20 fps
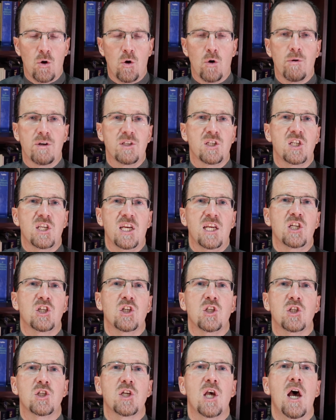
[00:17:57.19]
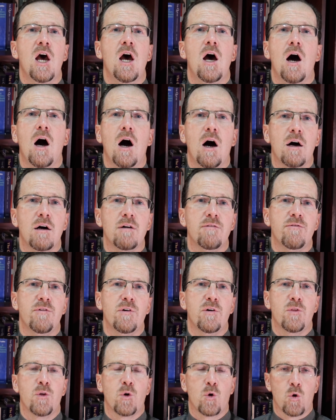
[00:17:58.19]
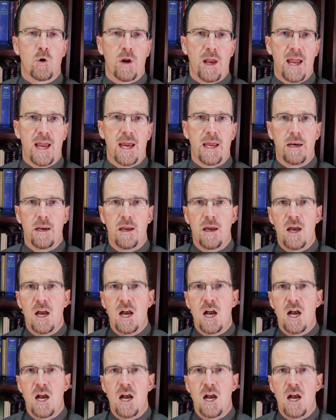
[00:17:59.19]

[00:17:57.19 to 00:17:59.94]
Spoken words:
or recitations of the Quran.